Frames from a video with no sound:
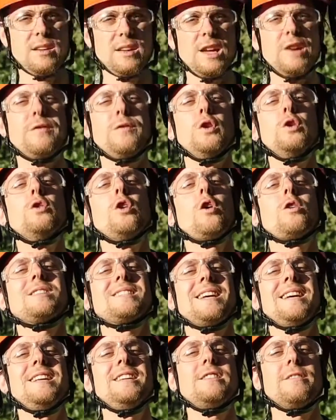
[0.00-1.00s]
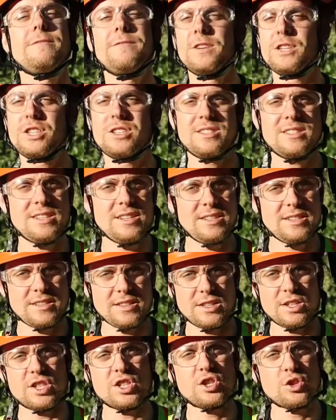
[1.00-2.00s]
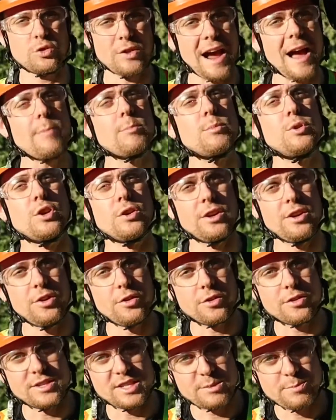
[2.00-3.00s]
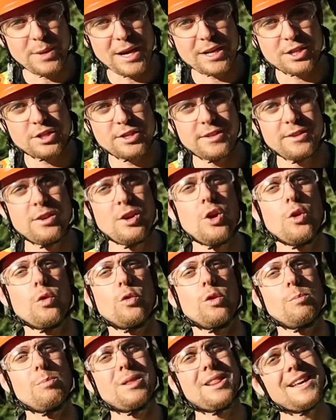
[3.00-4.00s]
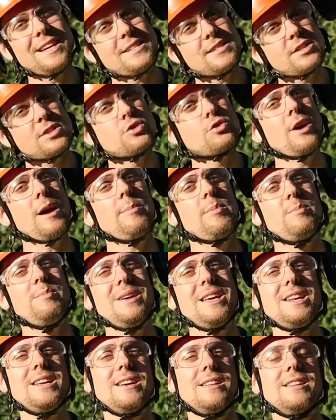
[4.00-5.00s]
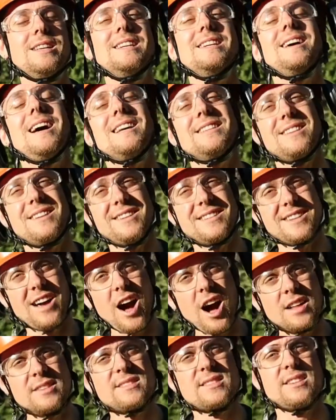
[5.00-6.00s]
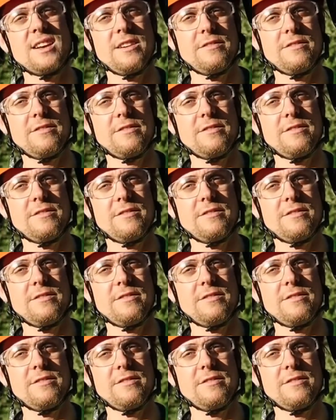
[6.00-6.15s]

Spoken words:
if you notice any deficiencies in the strap during your inspection, replace the strap immediately as it is unsafe